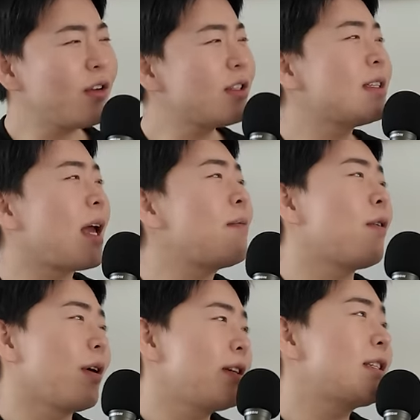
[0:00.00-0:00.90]
There's a name
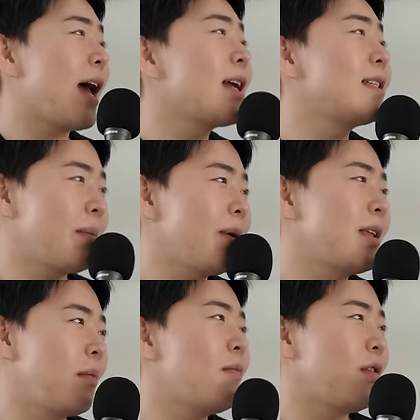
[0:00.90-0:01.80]
for it. There's an academic
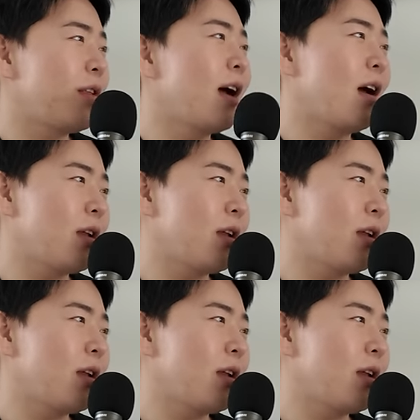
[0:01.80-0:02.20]
name for that